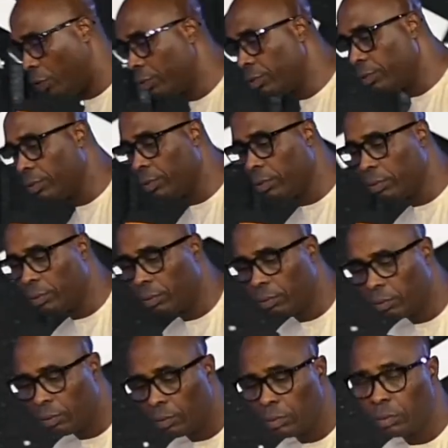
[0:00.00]
God
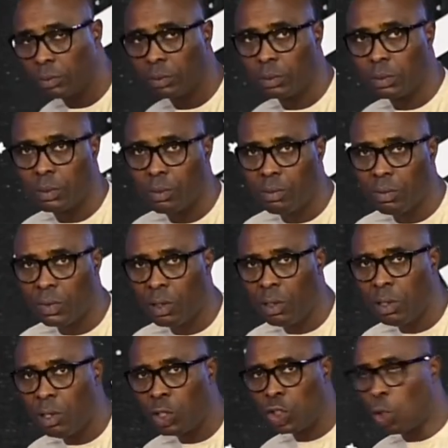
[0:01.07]
loves you.
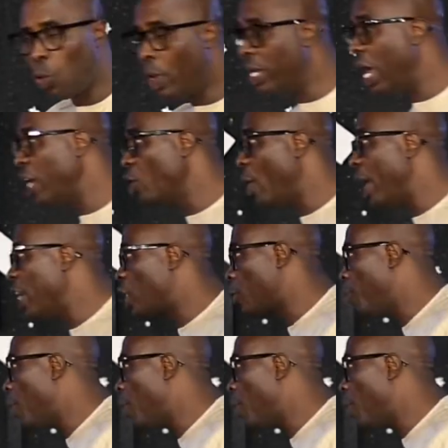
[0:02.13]
So, whether you are a